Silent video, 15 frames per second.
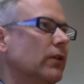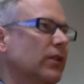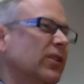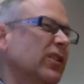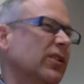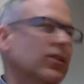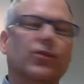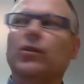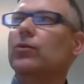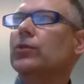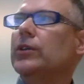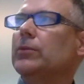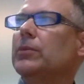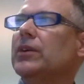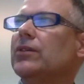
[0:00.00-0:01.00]
It's a
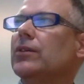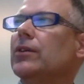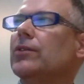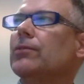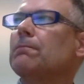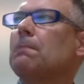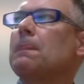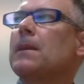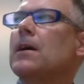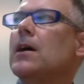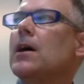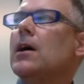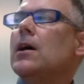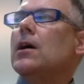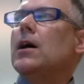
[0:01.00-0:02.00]
consulting business.
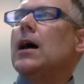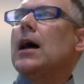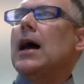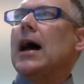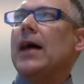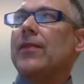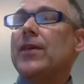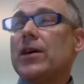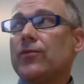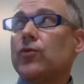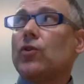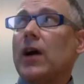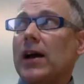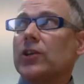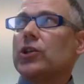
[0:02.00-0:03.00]
And
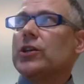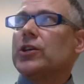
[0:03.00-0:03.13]
therefore, actually,